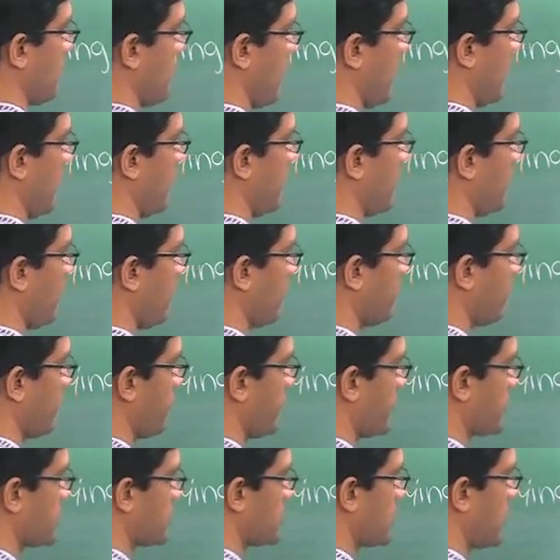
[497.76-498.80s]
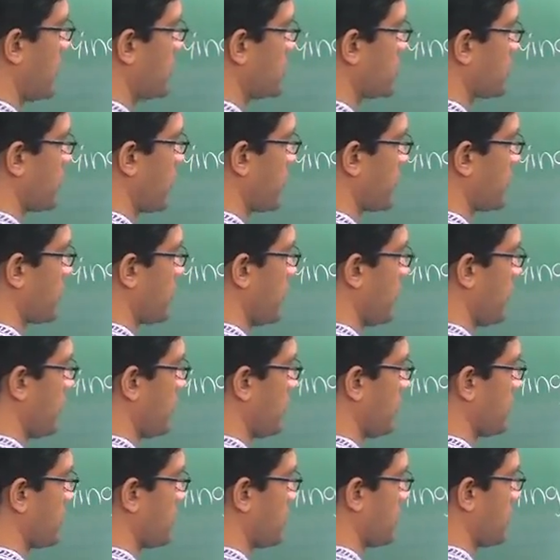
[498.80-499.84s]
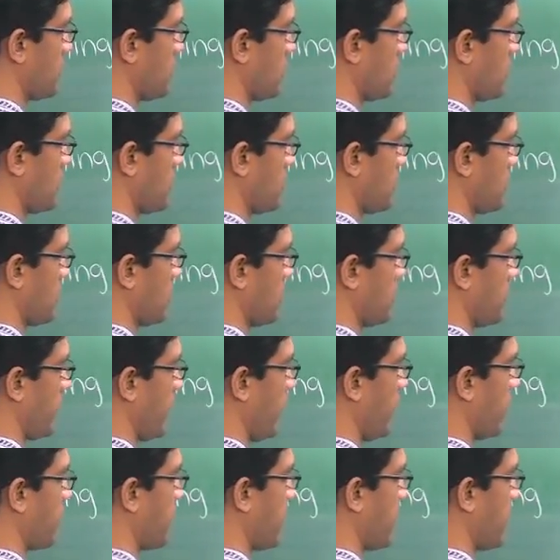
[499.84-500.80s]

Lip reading: and f of x3 is y3. Okay,